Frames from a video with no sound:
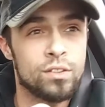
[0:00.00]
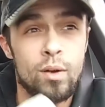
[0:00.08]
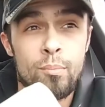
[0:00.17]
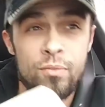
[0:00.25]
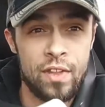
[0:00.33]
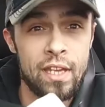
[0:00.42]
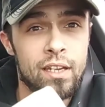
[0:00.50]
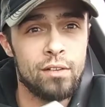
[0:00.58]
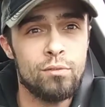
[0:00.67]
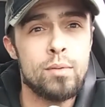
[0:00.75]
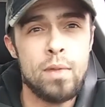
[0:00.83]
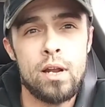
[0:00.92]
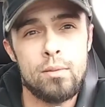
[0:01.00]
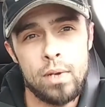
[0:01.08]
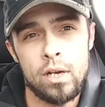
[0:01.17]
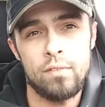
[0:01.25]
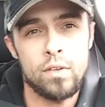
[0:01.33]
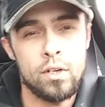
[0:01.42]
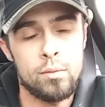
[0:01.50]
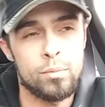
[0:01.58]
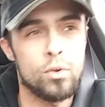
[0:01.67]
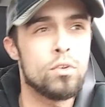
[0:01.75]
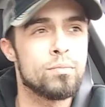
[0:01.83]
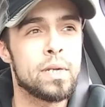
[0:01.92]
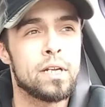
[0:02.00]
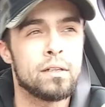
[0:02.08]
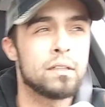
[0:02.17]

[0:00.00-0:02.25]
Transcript: so I'm thinking we made a bit of an improvement.